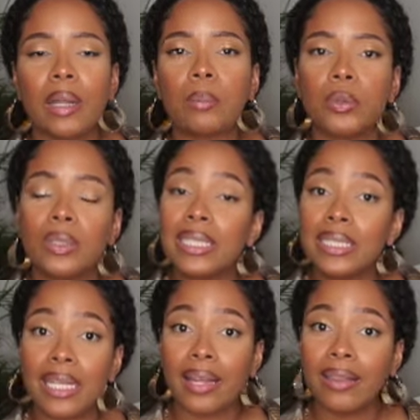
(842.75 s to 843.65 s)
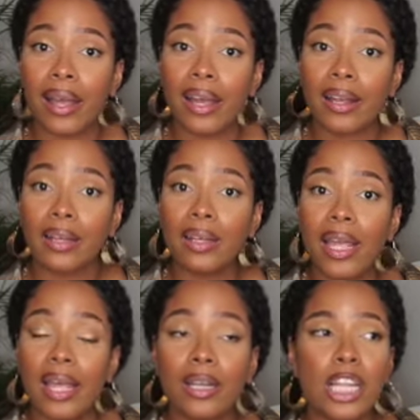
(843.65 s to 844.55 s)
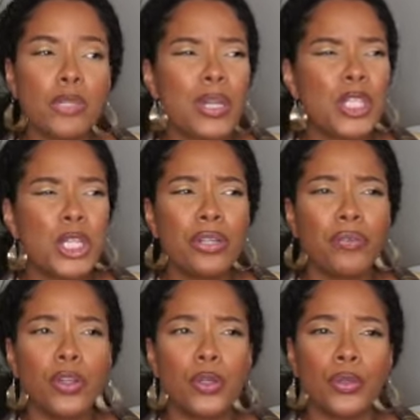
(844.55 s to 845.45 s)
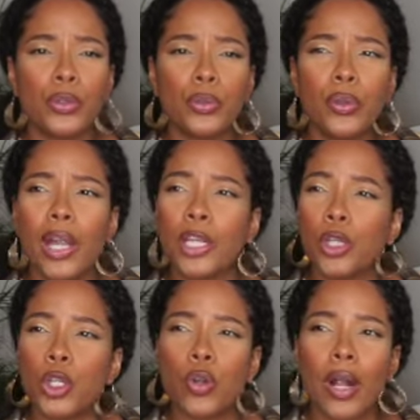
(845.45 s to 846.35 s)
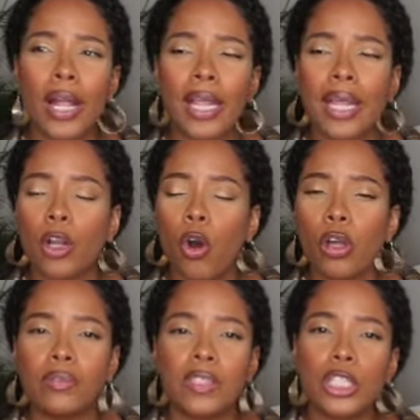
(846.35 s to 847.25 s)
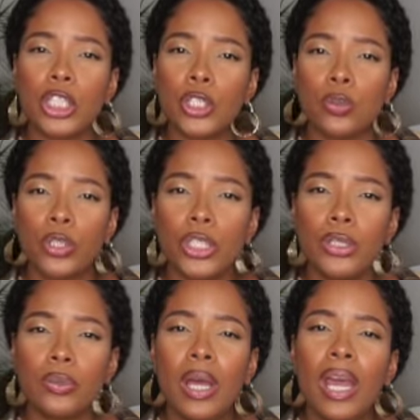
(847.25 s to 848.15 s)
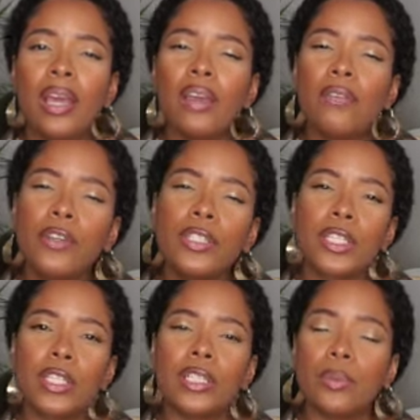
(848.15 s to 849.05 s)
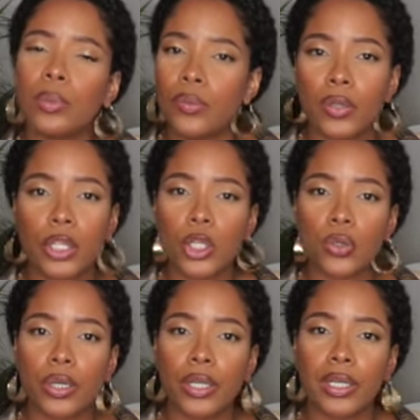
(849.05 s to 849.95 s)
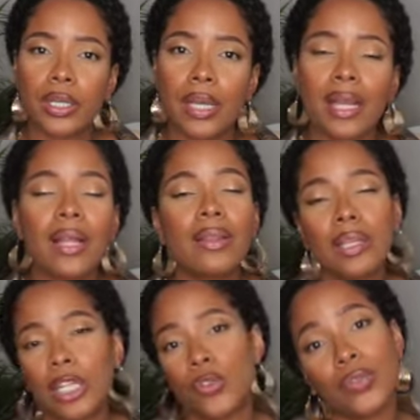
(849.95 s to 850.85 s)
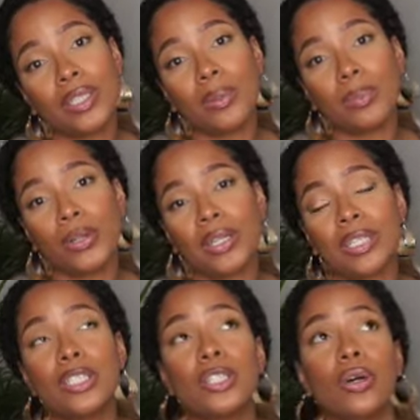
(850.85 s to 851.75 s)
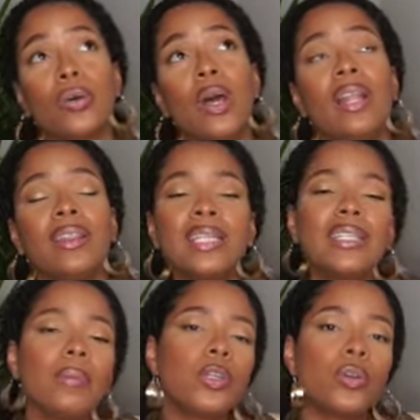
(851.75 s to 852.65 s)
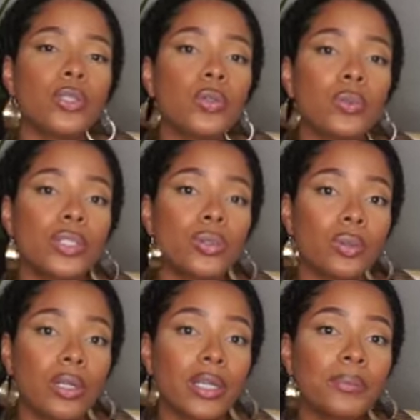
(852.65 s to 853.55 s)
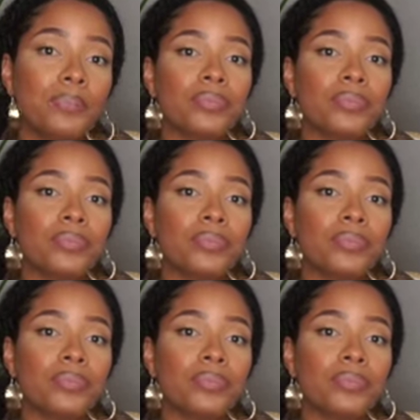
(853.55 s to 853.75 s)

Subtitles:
employees get that. And especially if you're new and you're trying and all of this is new to you, it feels good to be reassured. And I think that's really important. So next time you go into a store